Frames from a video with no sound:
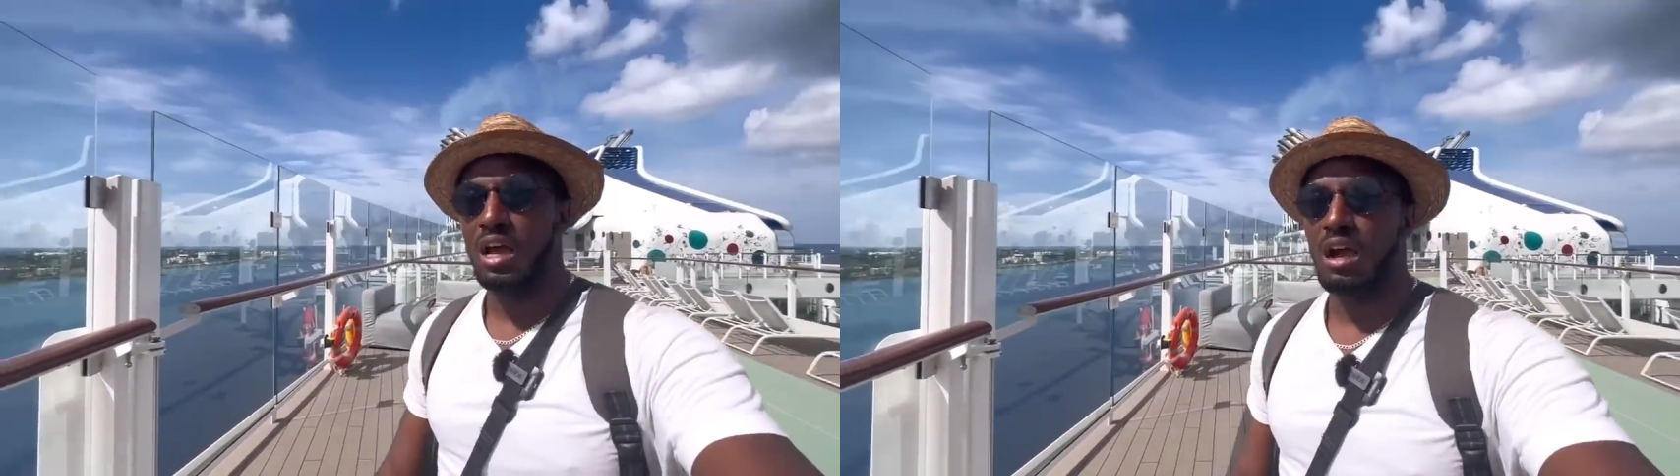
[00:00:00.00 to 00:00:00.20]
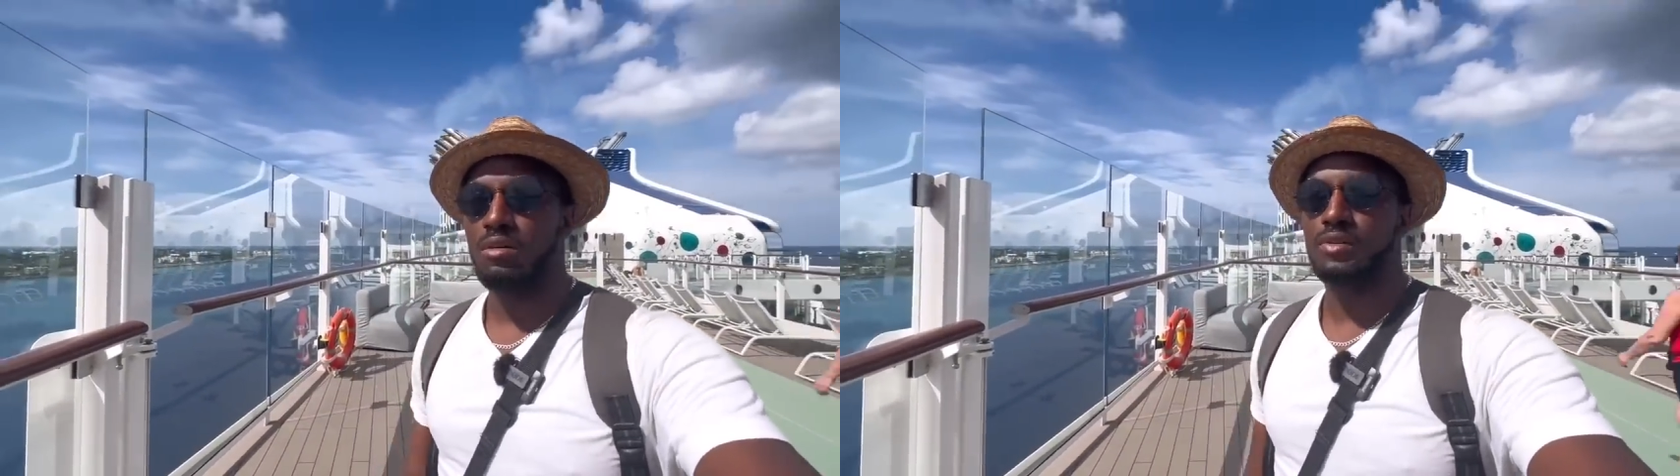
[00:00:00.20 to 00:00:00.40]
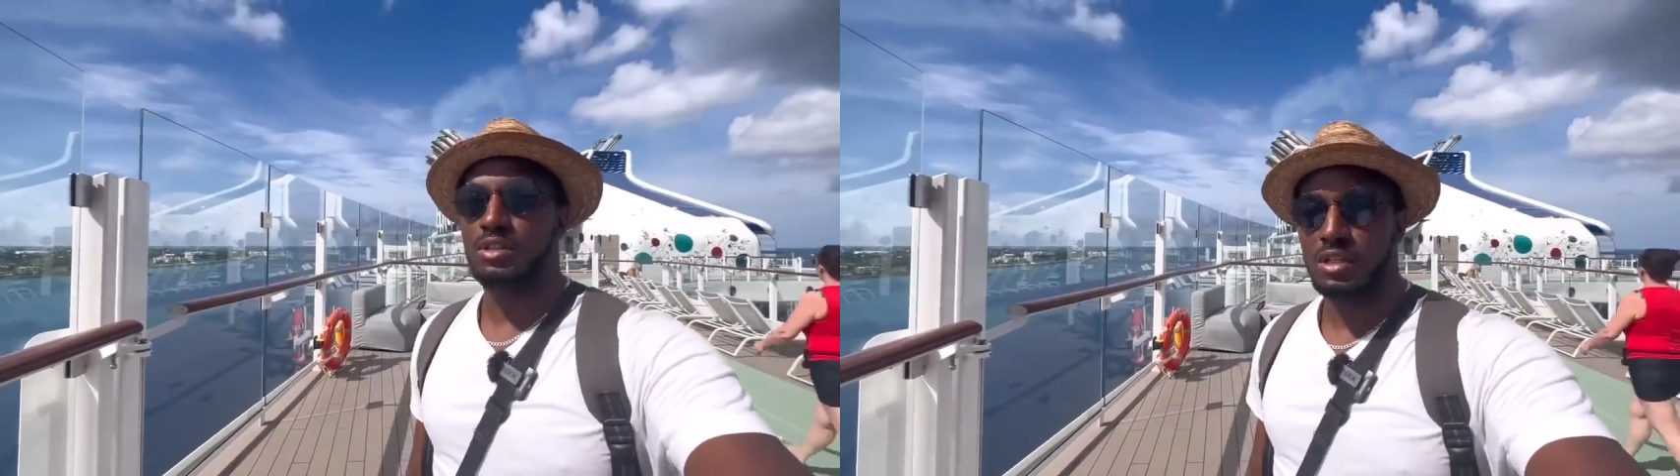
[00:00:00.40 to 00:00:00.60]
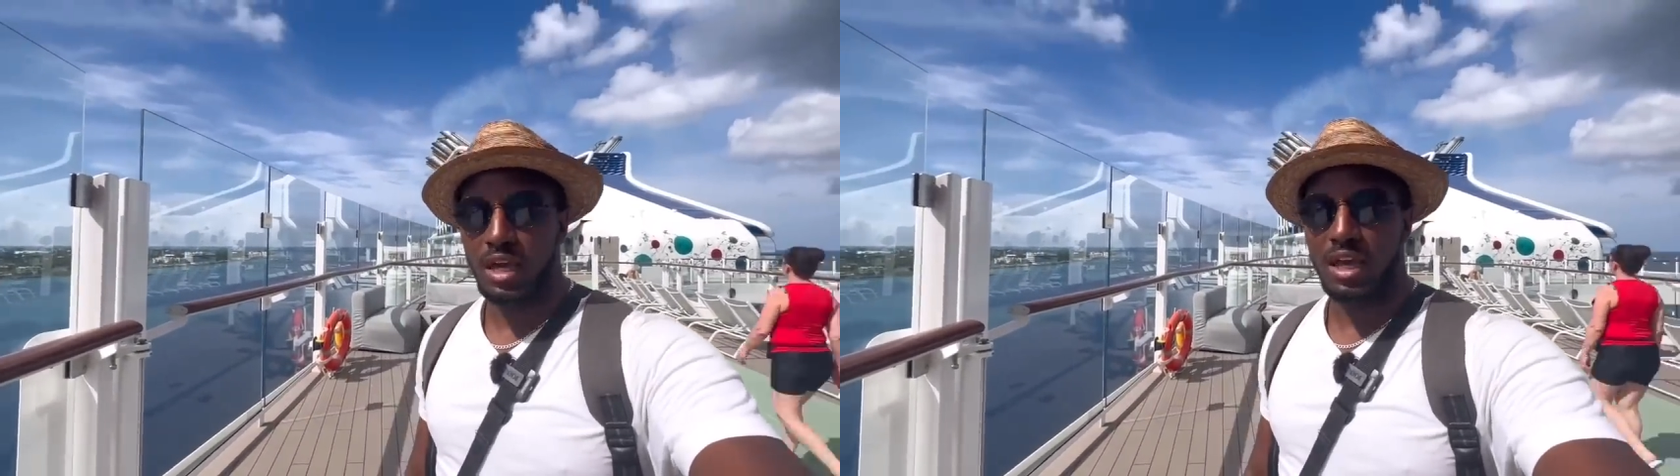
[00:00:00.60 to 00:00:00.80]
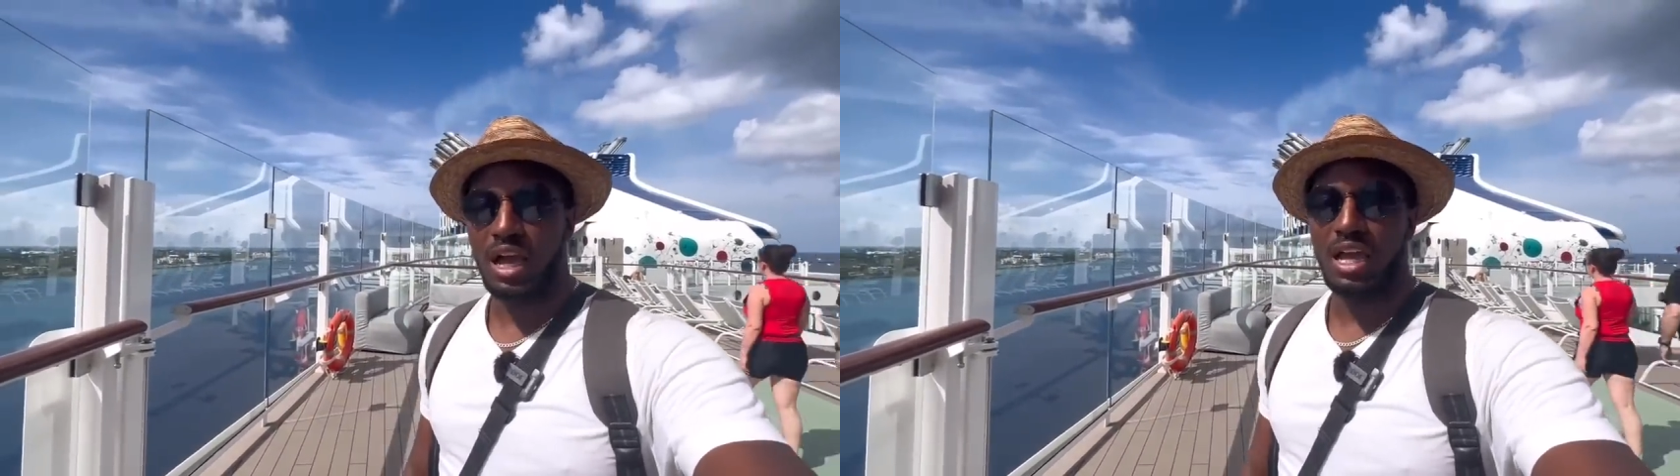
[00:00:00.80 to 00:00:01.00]
However,
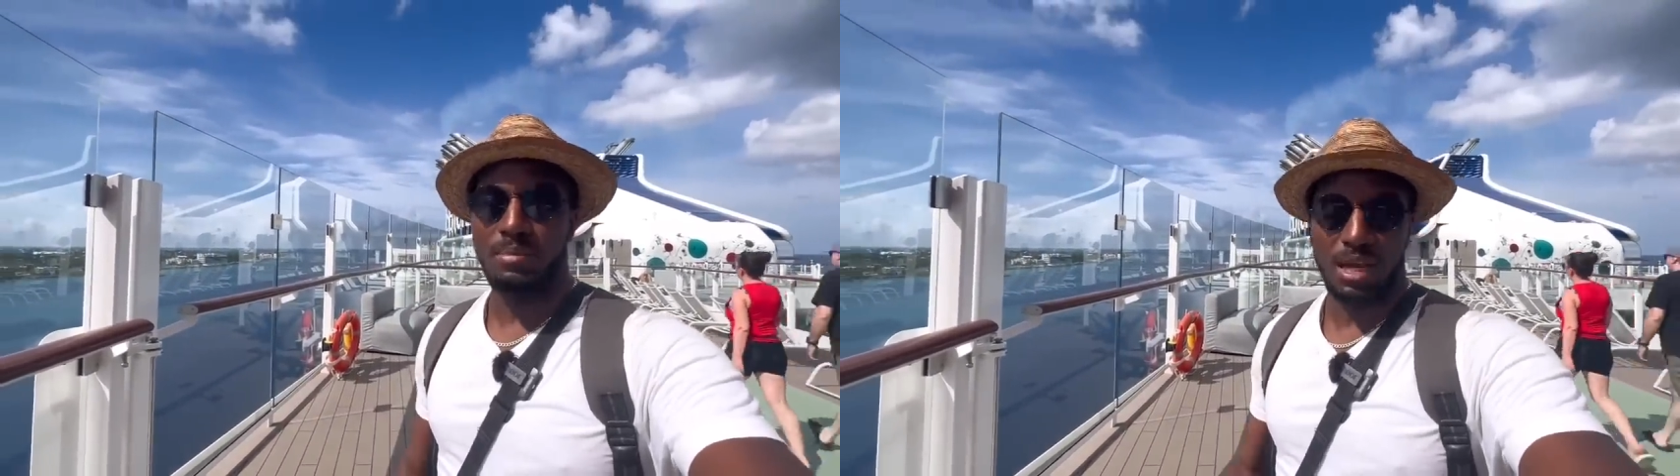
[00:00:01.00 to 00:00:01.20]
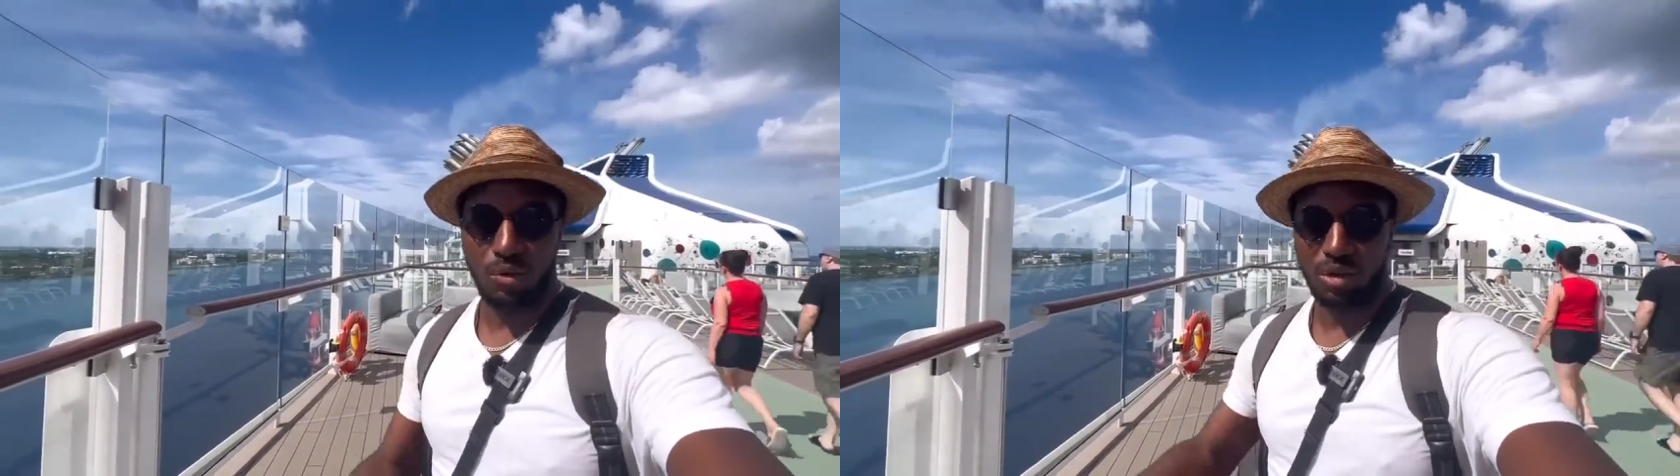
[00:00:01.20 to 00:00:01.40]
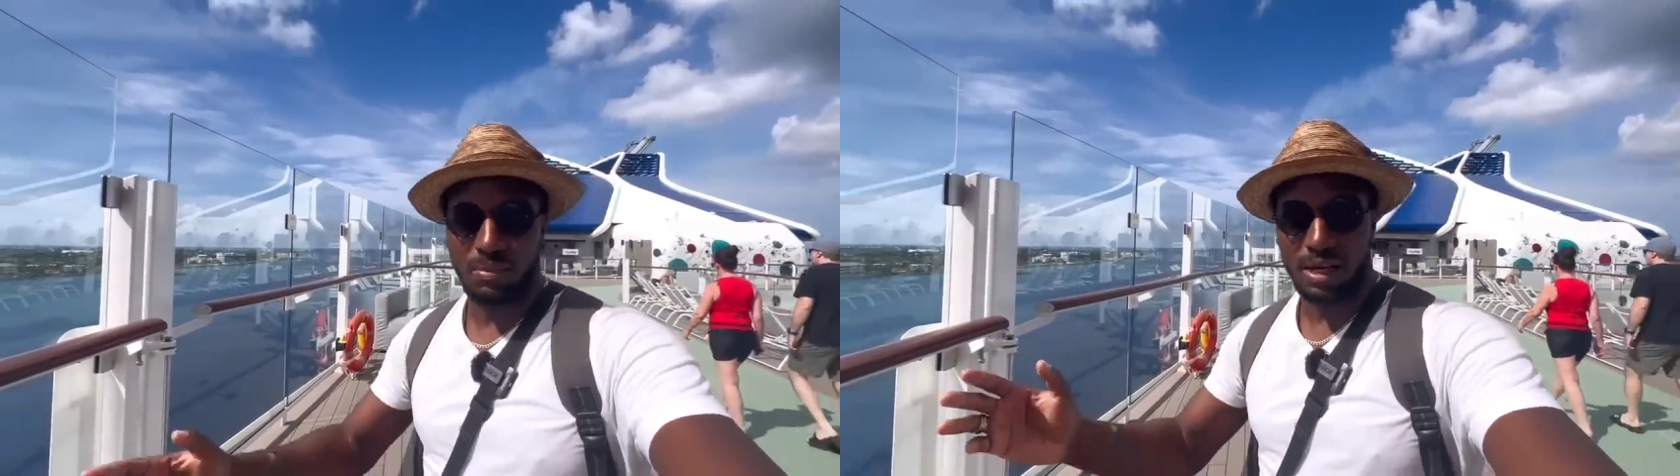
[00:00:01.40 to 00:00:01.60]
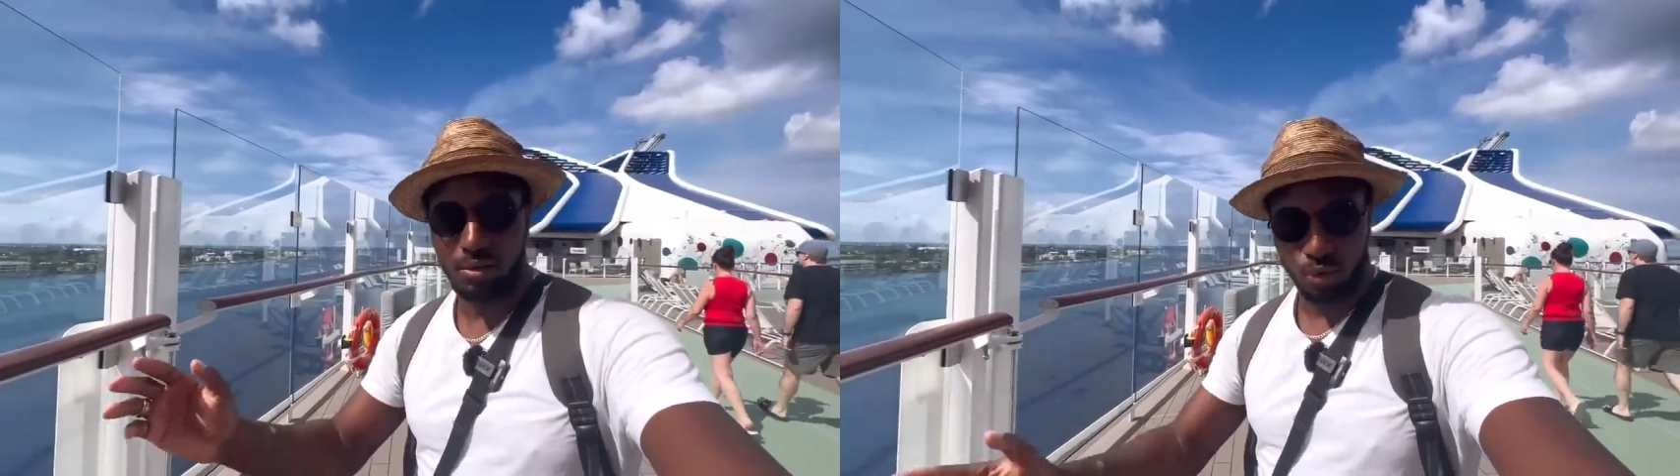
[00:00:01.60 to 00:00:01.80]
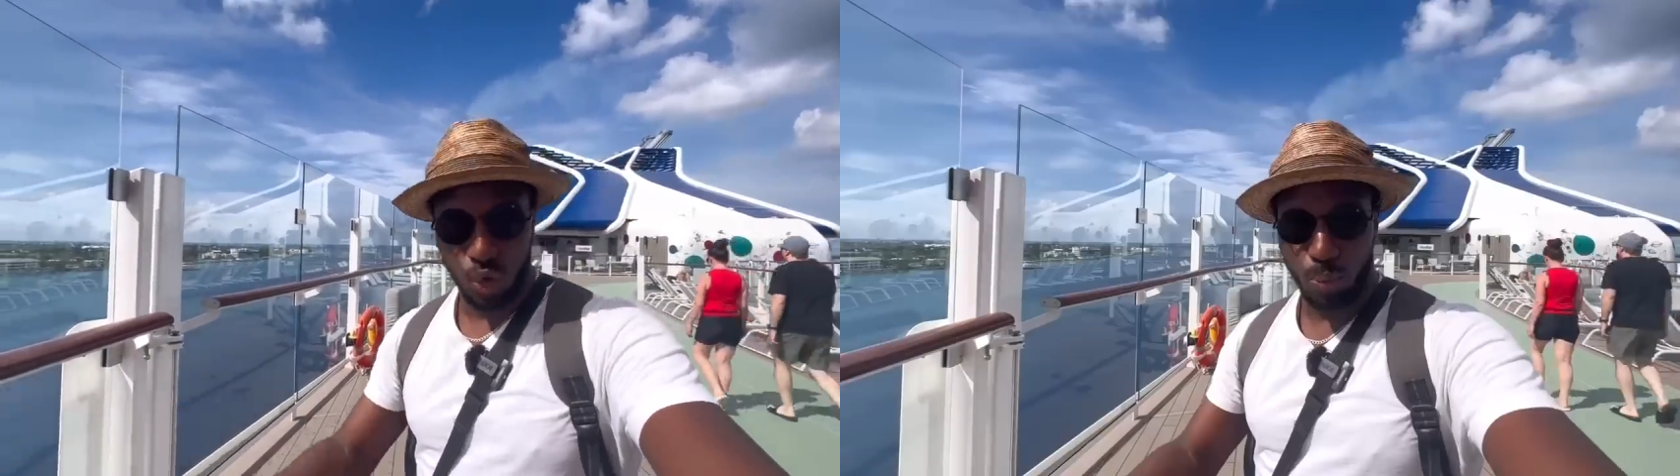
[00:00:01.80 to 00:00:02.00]
today I am here with my
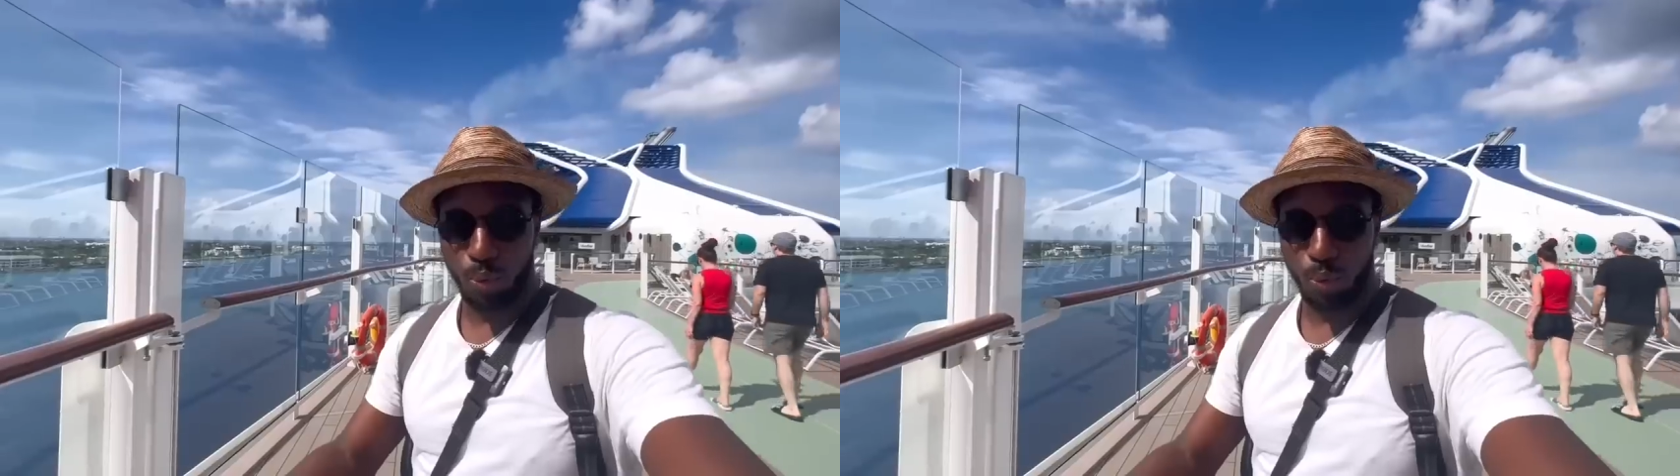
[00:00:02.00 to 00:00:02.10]
group.